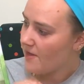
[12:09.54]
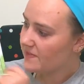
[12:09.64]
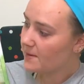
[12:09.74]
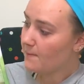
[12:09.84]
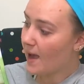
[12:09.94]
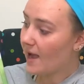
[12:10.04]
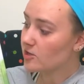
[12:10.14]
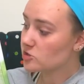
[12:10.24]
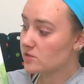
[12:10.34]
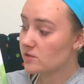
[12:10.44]
They
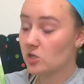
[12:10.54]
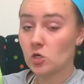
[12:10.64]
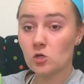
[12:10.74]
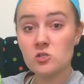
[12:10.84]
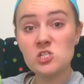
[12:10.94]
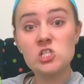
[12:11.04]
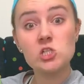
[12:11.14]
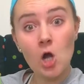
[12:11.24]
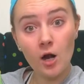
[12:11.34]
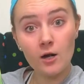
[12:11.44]
match the girl's
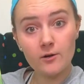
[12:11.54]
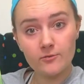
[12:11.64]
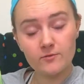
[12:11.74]
scarf.